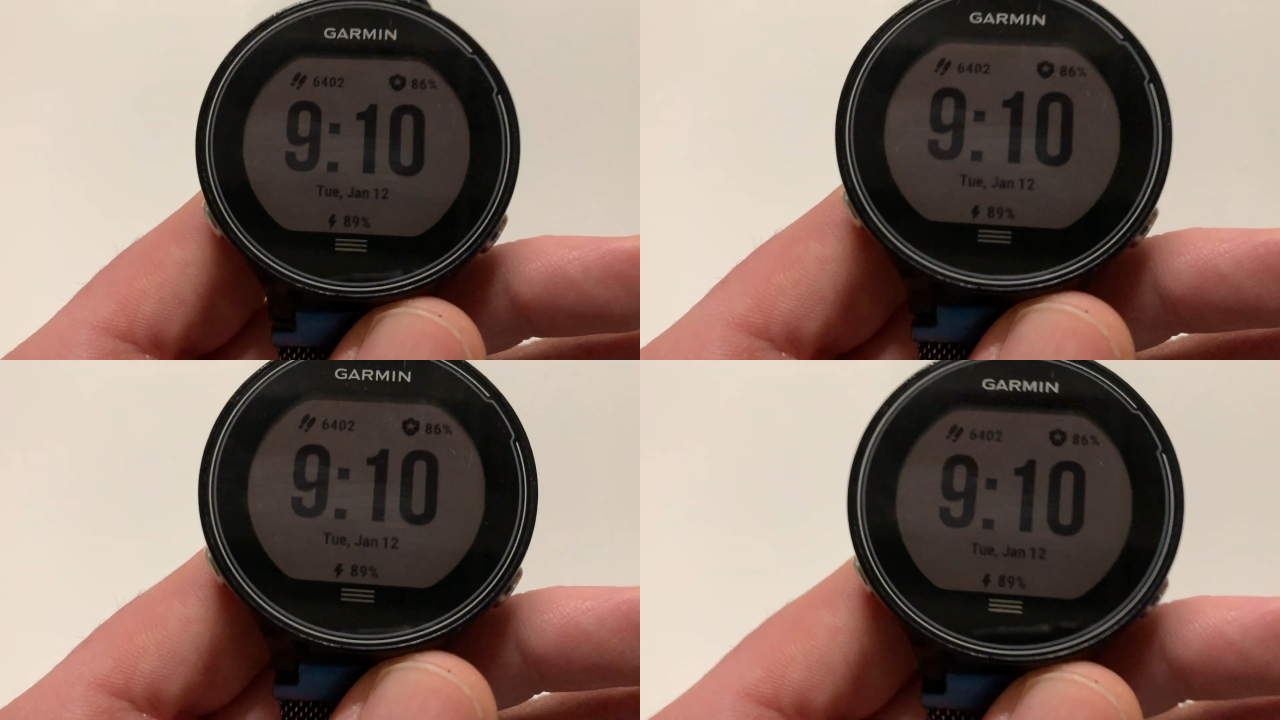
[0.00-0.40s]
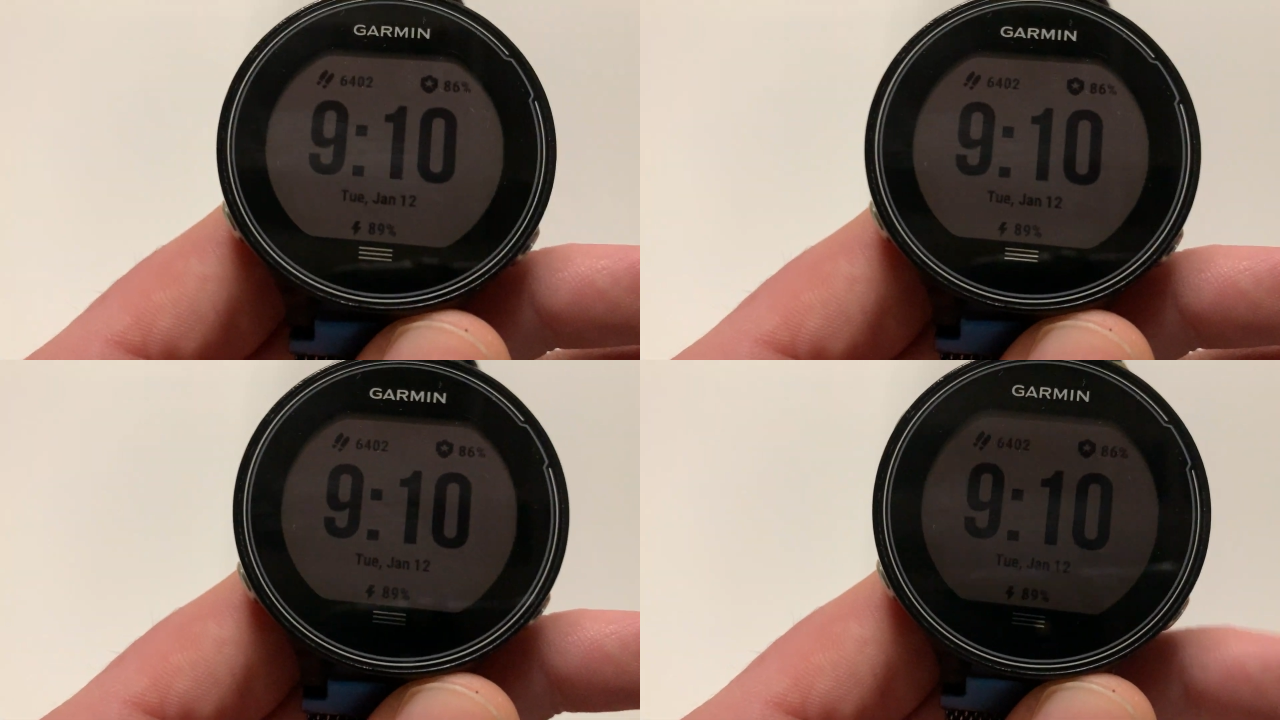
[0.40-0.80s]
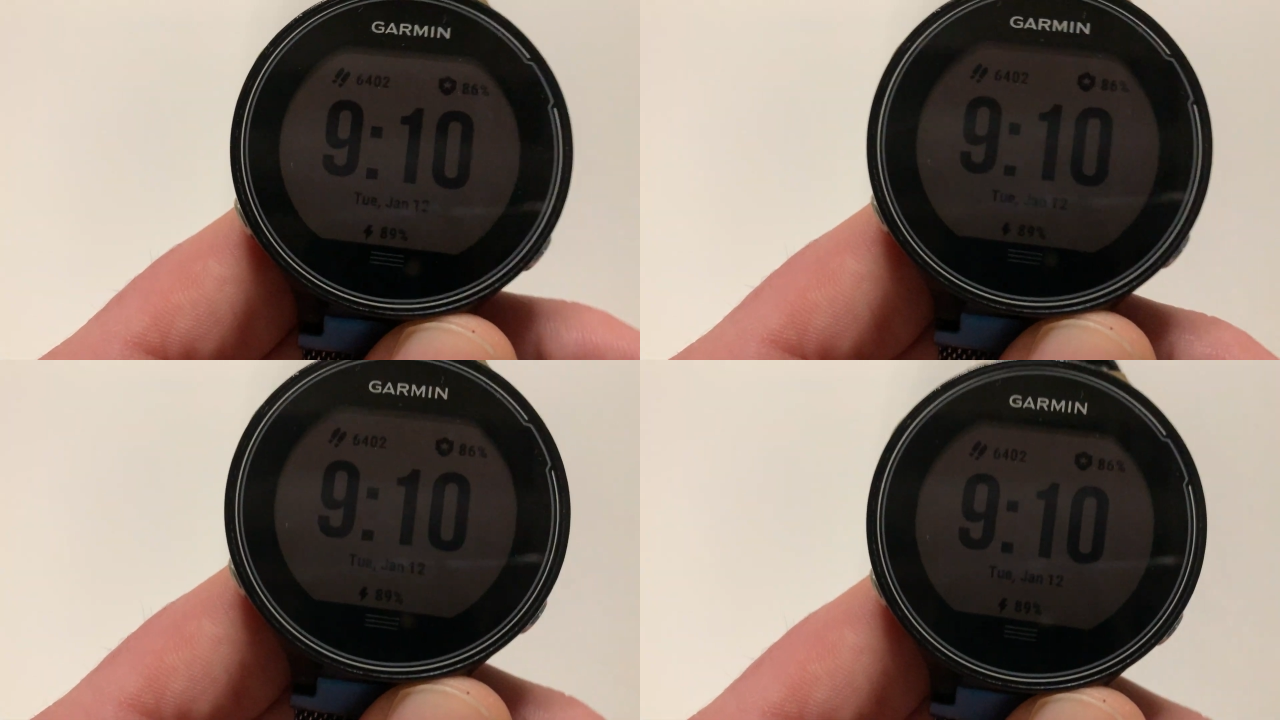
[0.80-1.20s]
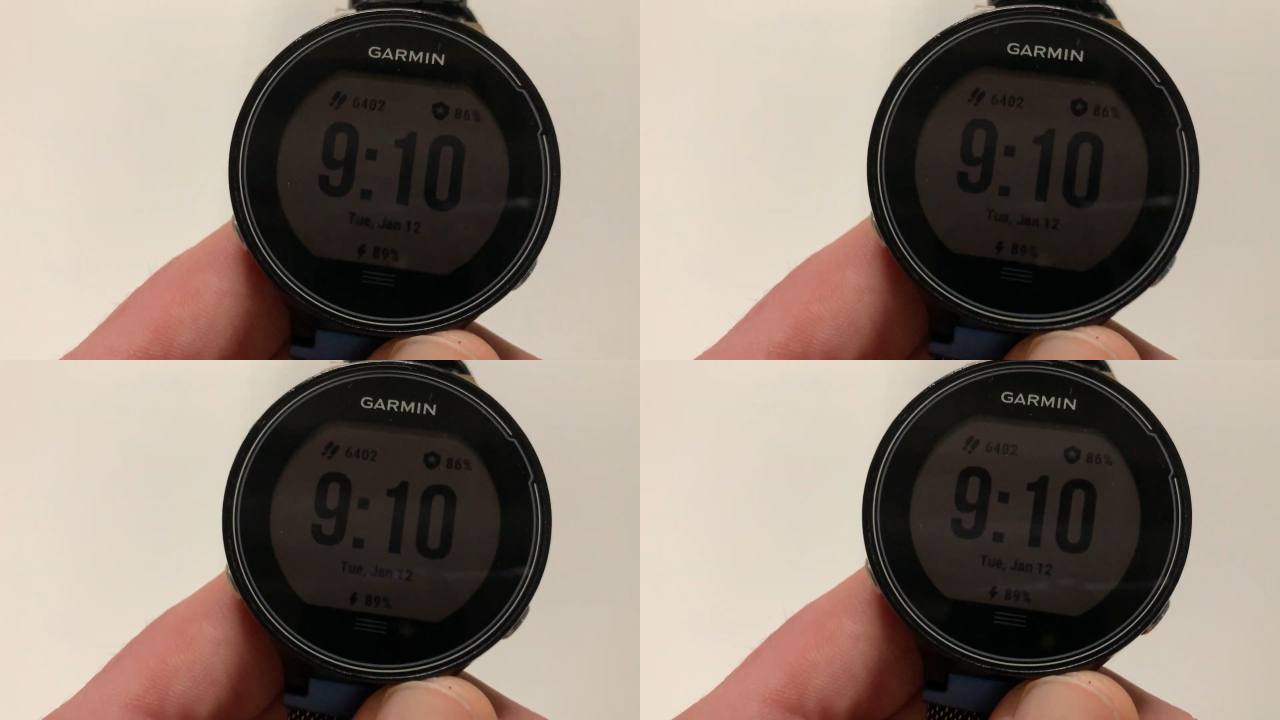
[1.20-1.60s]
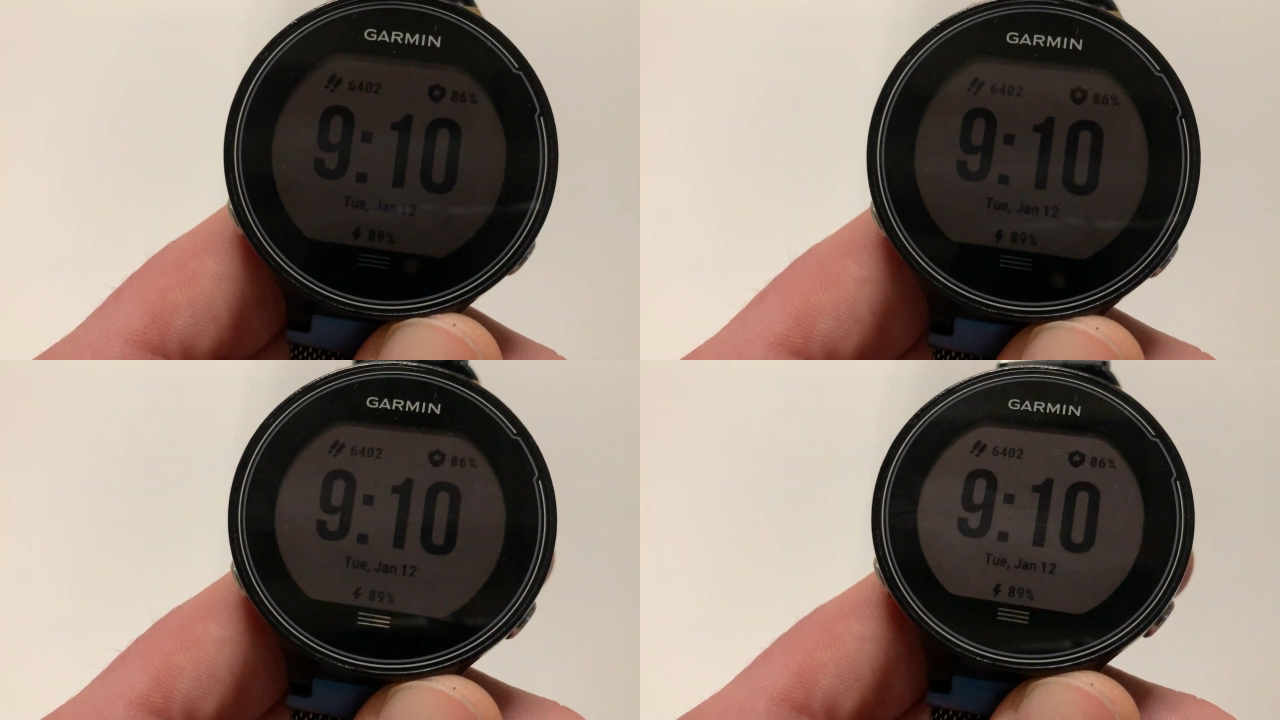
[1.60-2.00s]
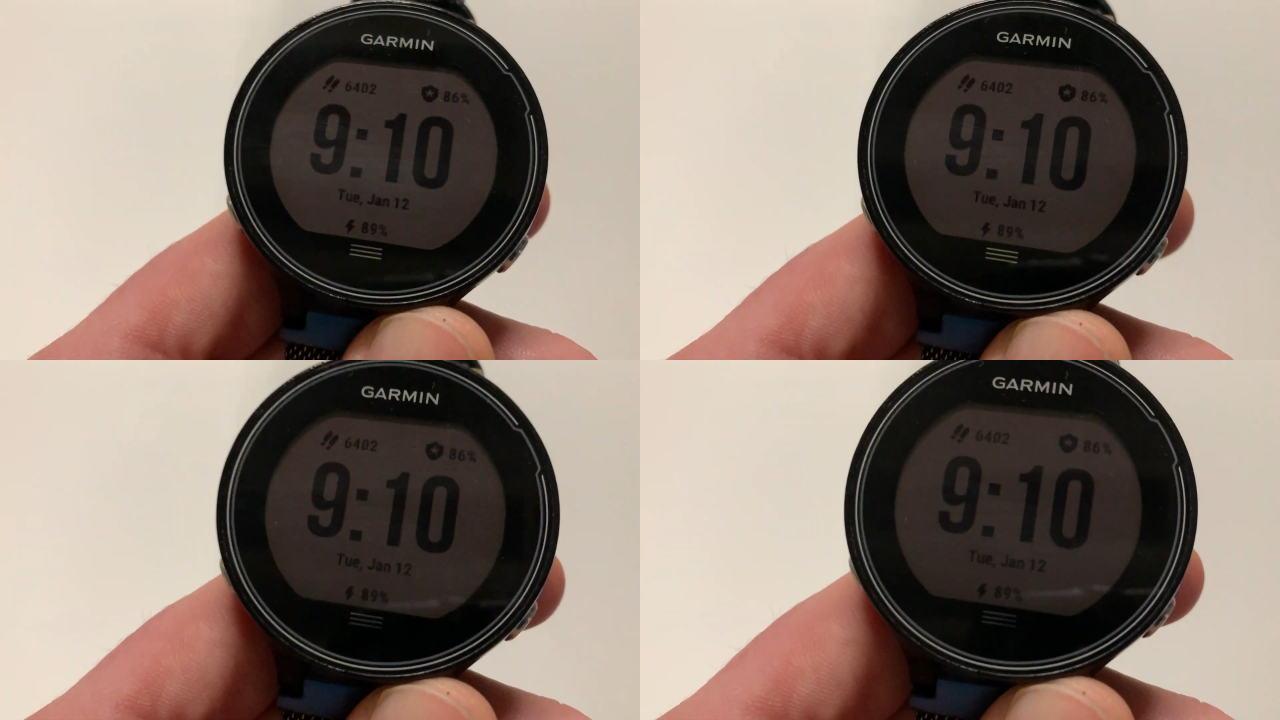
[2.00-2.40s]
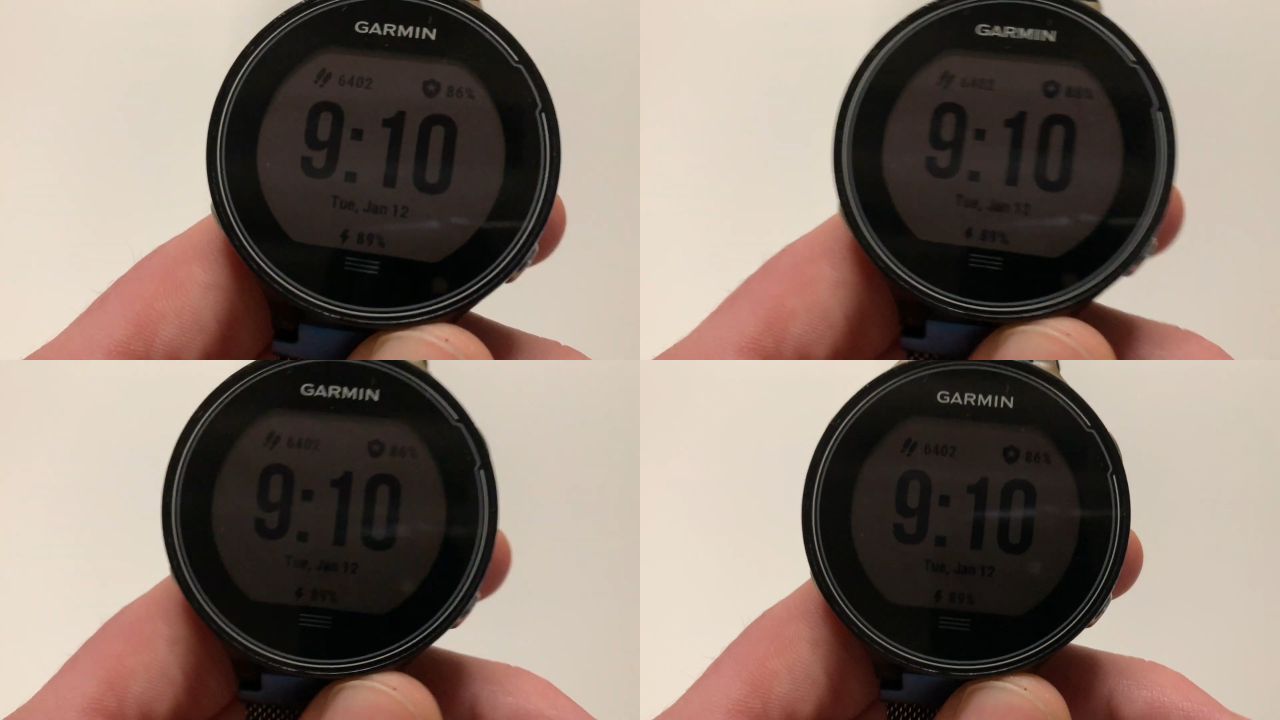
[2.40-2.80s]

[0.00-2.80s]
for the lactate threshold monitoring.